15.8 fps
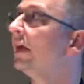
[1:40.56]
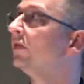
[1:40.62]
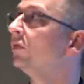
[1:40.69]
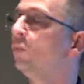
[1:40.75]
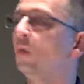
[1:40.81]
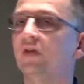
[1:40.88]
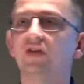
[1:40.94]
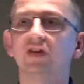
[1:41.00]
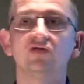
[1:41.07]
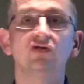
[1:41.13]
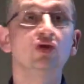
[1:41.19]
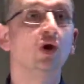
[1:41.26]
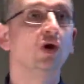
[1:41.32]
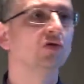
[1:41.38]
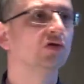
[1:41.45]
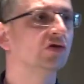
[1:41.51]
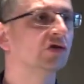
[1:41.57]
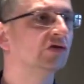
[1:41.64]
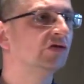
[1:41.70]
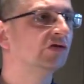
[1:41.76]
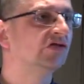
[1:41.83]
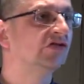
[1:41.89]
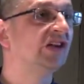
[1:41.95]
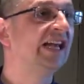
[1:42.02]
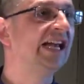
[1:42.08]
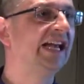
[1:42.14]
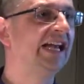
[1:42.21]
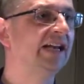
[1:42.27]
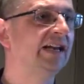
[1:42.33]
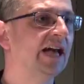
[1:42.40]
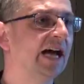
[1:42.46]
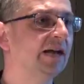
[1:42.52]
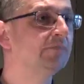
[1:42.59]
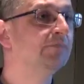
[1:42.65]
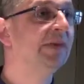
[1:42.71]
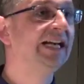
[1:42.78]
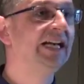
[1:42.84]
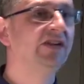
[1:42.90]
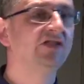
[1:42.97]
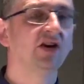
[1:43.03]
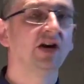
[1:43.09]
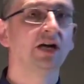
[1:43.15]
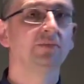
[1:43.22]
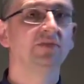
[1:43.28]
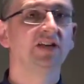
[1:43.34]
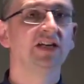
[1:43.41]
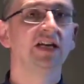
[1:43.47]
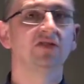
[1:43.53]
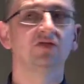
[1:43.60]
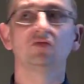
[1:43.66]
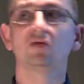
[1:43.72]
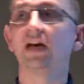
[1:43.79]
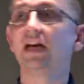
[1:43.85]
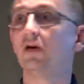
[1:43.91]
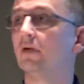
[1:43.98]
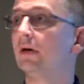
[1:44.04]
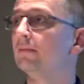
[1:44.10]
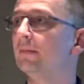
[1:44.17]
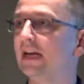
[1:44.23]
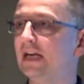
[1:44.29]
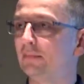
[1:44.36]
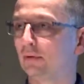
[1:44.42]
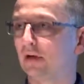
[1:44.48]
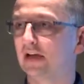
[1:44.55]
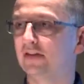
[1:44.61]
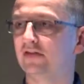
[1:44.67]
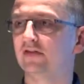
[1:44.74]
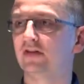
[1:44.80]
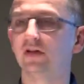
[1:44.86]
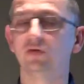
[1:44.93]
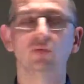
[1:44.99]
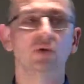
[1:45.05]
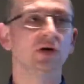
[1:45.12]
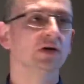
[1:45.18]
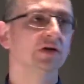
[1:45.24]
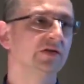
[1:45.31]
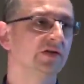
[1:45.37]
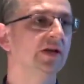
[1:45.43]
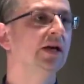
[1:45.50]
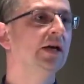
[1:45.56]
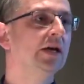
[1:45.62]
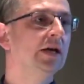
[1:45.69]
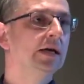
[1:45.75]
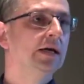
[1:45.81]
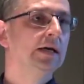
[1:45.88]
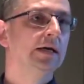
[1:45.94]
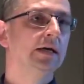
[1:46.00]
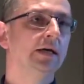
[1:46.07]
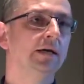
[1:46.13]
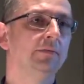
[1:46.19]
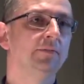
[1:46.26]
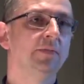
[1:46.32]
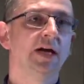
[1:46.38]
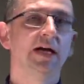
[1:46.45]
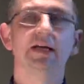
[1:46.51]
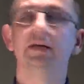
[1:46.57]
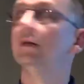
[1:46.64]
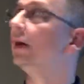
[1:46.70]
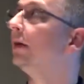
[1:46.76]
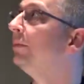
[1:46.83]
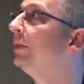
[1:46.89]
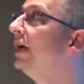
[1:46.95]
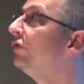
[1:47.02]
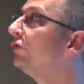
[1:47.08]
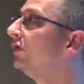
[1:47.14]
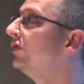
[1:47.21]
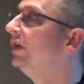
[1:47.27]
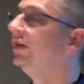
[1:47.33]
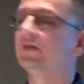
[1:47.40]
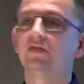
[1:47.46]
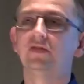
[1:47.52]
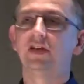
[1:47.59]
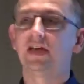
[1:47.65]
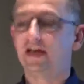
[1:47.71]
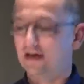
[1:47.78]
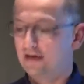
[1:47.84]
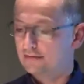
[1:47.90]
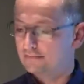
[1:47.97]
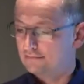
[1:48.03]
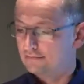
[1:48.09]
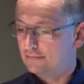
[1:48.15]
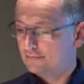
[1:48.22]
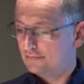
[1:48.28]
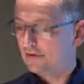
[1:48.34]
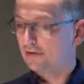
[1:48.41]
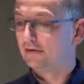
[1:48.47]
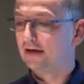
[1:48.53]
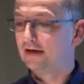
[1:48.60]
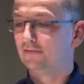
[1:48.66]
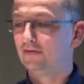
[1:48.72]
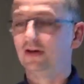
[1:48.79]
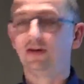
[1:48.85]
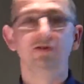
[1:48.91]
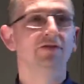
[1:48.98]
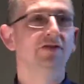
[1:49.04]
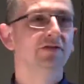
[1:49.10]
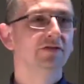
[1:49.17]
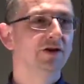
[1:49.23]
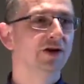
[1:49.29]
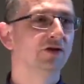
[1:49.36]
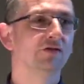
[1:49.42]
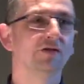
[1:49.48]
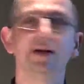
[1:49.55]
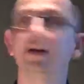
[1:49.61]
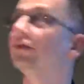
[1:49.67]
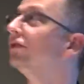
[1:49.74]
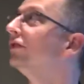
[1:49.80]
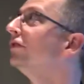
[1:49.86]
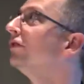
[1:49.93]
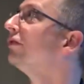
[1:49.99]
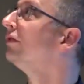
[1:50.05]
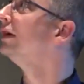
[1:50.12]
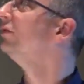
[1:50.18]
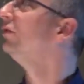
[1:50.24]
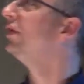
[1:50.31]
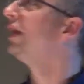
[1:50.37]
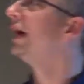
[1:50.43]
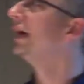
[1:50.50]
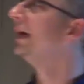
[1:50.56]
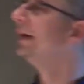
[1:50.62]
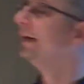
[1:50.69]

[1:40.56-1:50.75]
one that's not seen at many times in history or in many places in the world, and I'll be interested to see whether any of you agree or disagree with that.